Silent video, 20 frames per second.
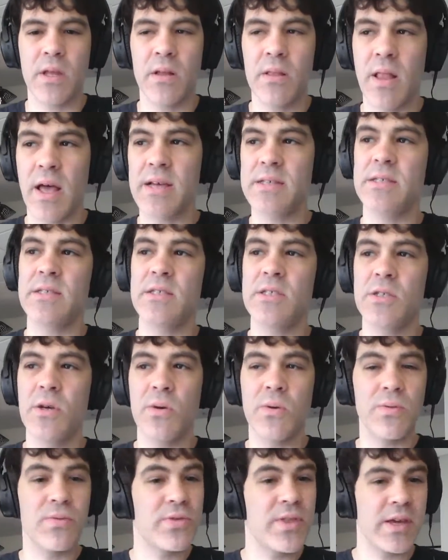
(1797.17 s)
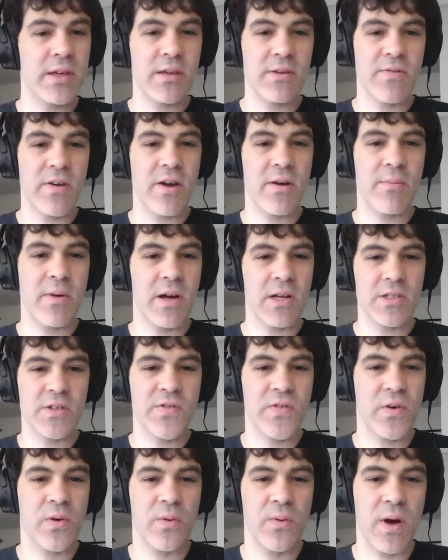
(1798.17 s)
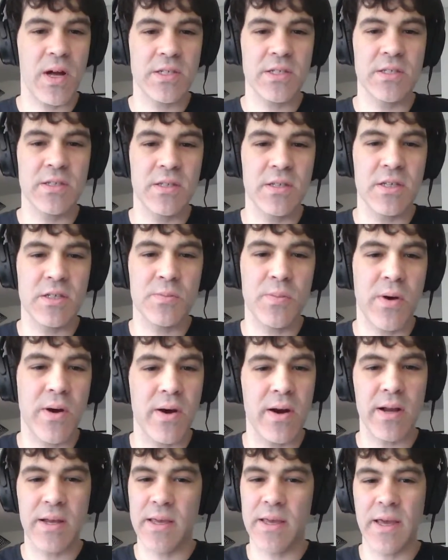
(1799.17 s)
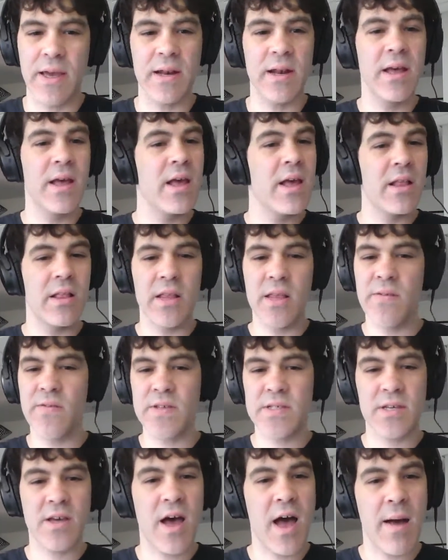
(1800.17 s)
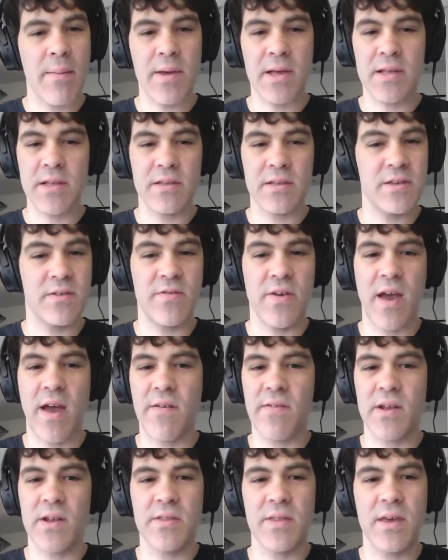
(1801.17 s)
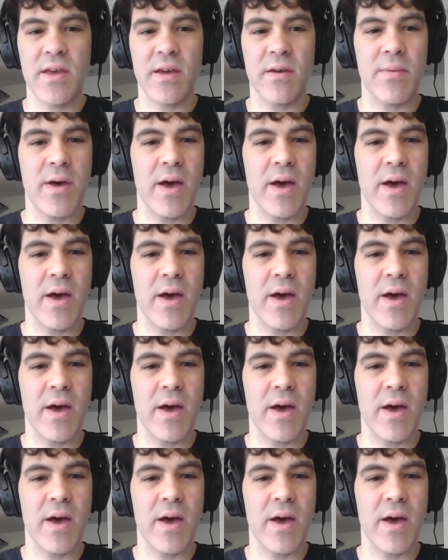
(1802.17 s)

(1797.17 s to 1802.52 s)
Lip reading: license. So thank you very much for watching to this part. Again, leave us a comment so if you have anything